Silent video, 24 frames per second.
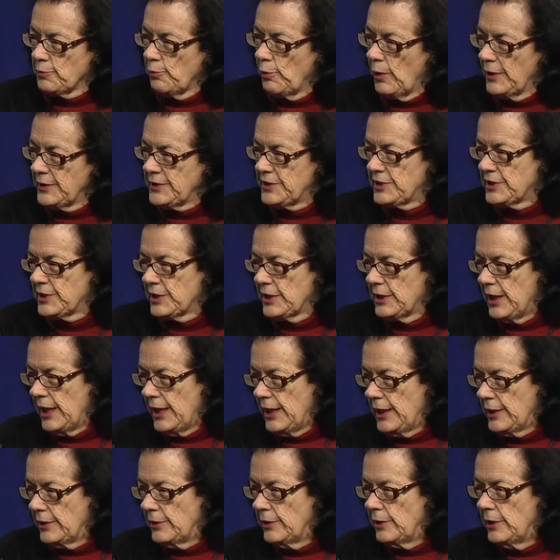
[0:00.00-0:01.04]
once
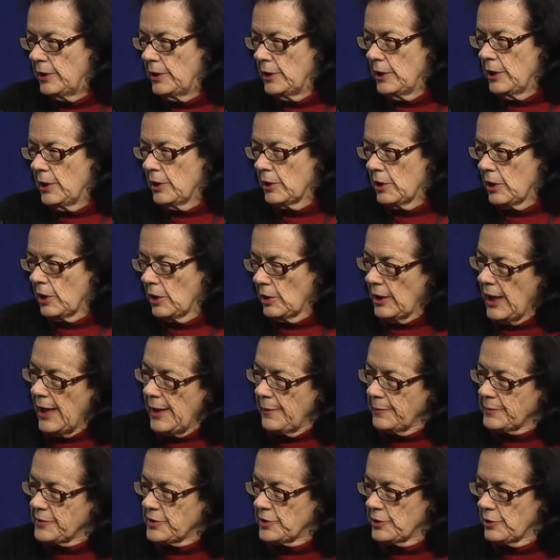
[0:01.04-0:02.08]
again
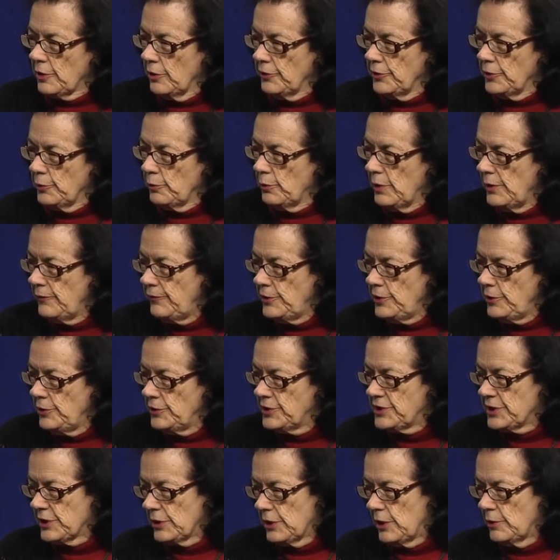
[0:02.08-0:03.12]
collapsed on the revenue
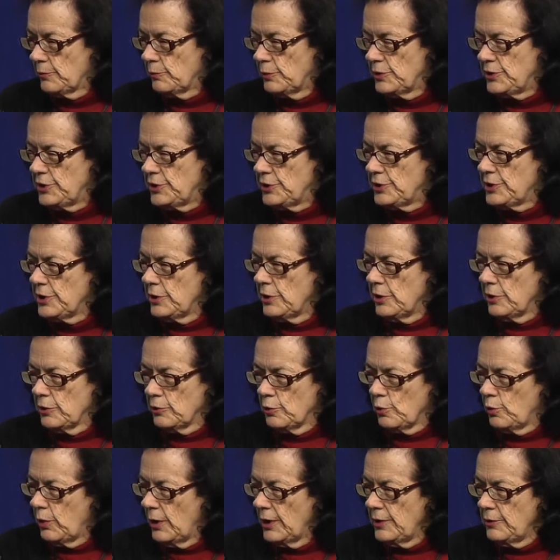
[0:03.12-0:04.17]
side, which is
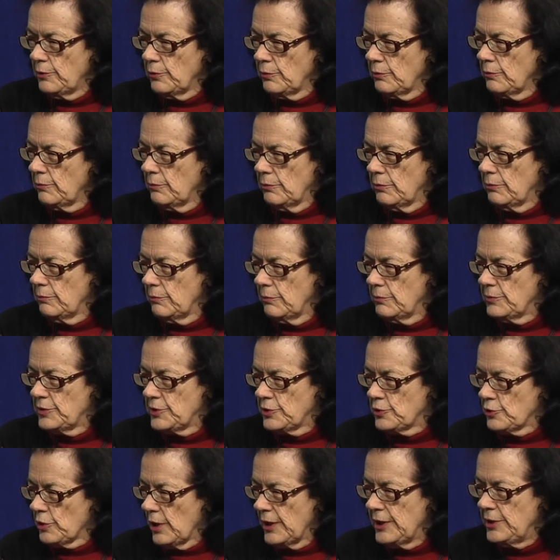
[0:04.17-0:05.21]
quite
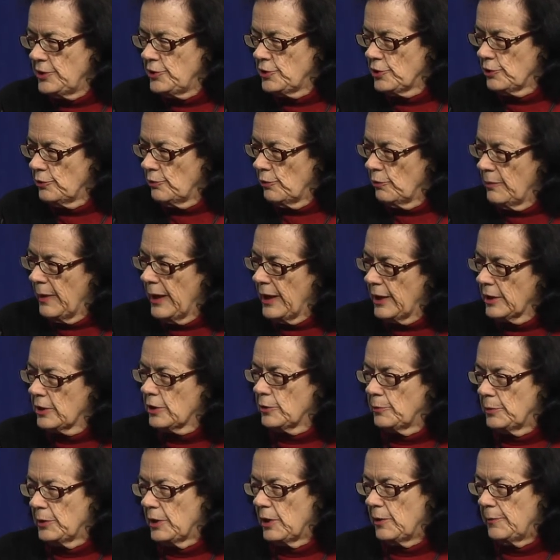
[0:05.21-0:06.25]
strange and
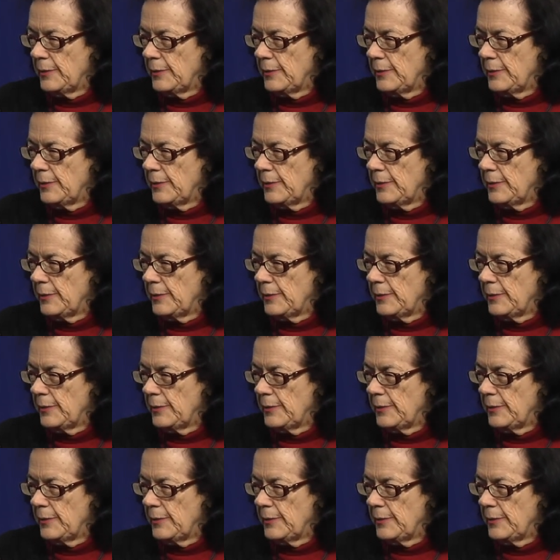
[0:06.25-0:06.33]
remarkable, I